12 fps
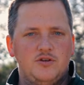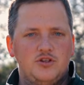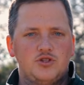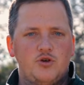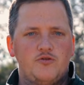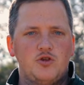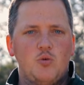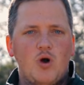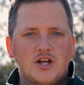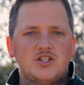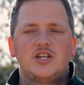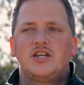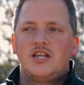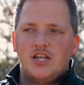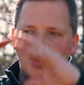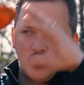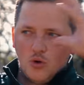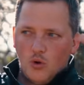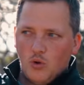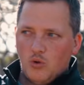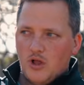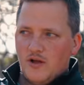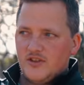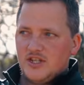So if you watch it in the
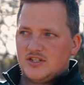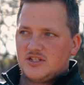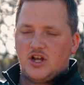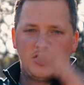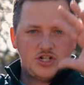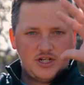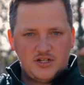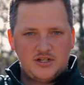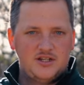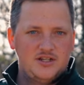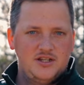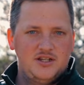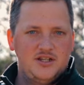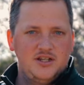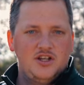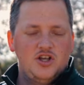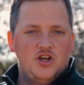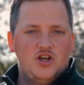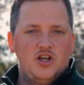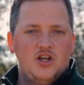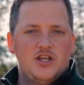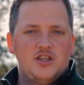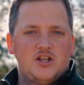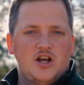whole of the discussion,
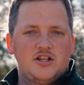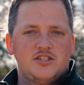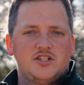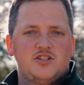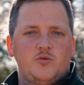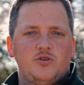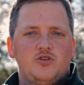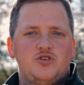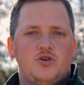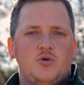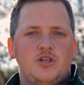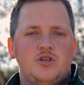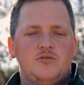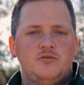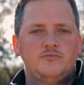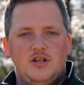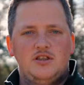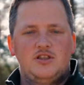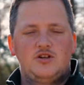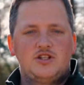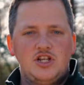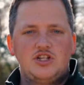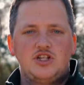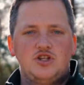in the context of what they're showing you, they're
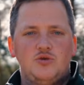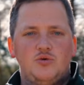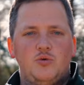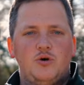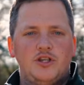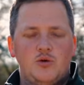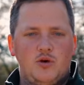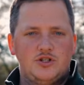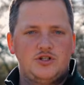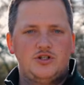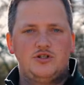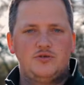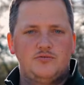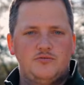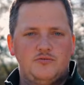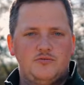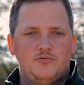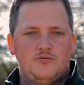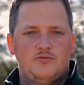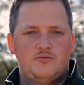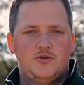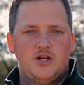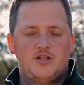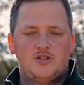teaching you what they want you to do.
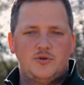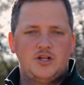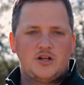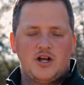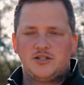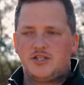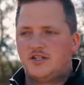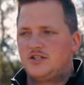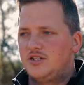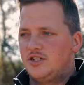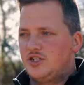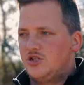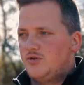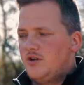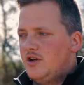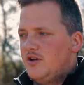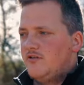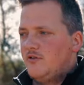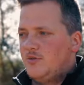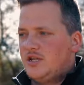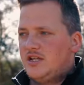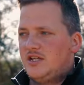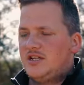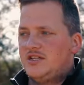Right, so in context, the issue for
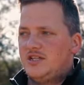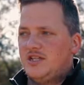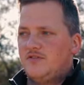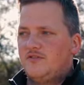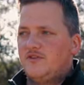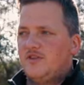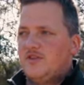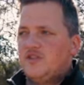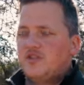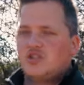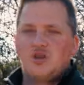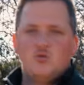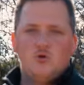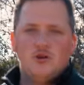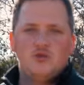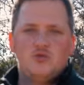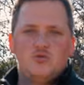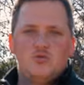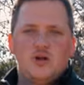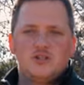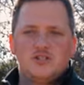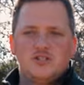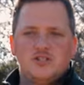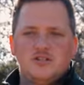me is if someone who
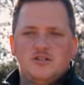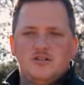watches